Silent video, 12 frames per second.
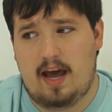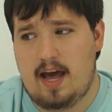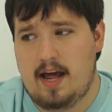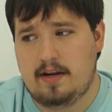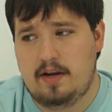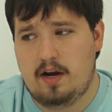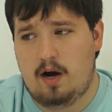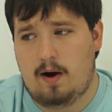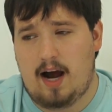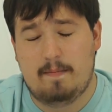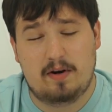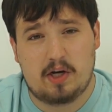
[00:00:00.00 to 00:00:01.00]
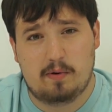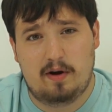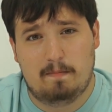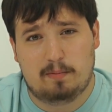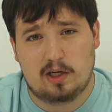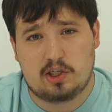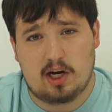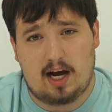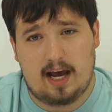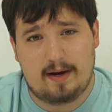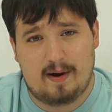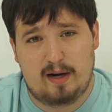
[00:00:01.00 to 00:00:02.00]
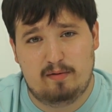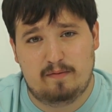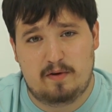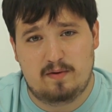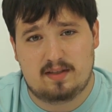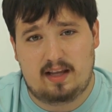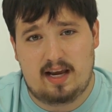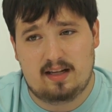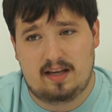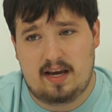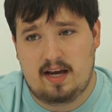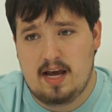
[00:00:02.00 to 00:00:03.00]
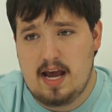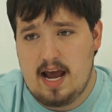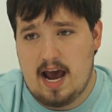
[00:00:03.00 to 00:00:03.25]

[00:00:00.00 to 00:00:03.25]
And, you know, I've been doing a bunch of high-grade reviews lately,